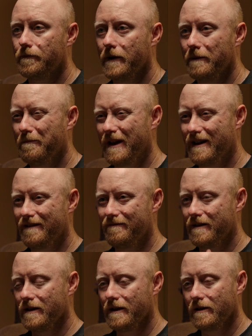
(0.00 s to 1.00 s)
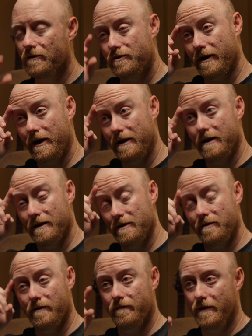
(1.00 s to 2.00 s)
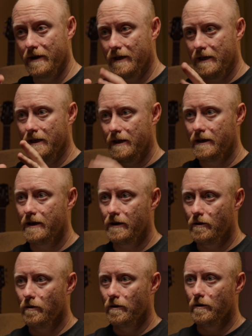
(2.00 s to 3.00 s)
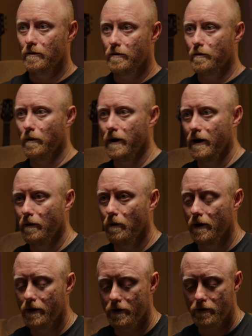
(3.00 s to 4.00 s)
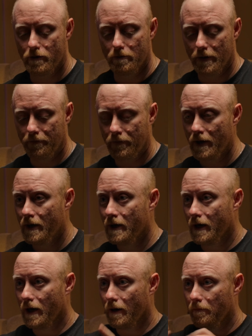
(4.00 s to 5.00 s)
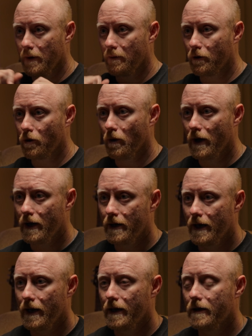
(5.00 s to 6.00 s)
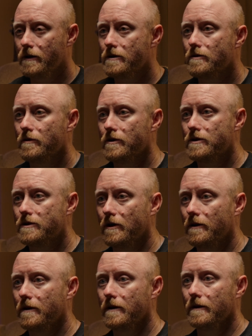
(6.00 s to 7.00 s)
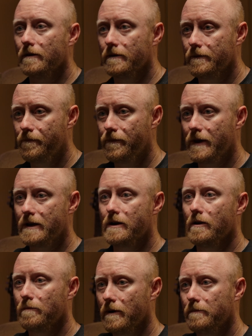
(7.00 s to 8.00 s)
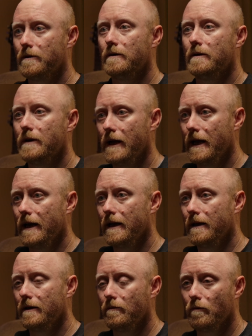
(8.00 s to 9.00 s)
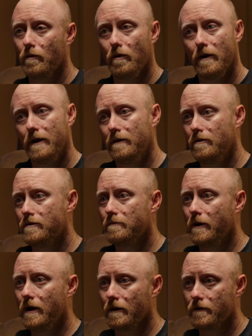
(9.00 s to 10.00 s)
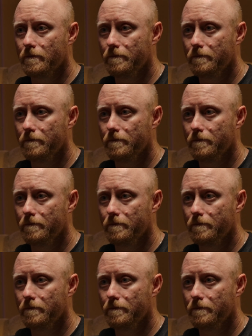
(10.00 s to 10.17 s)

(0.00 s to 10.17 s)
it made it a little tricky to sort of get going the way I wanted it to, but I'm going to go ahead and sort of start the teleprompter, and we'll go ahead and do some readings.